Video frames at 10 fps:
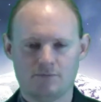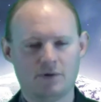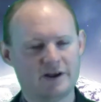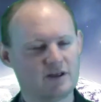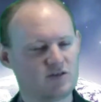
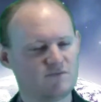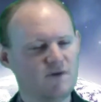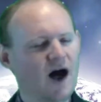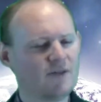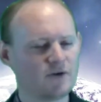But his
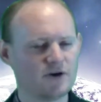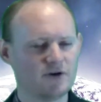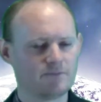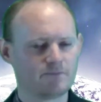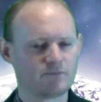father
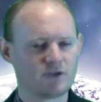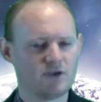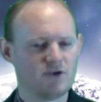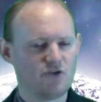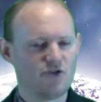
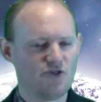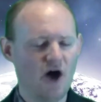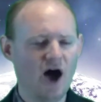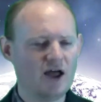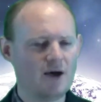thought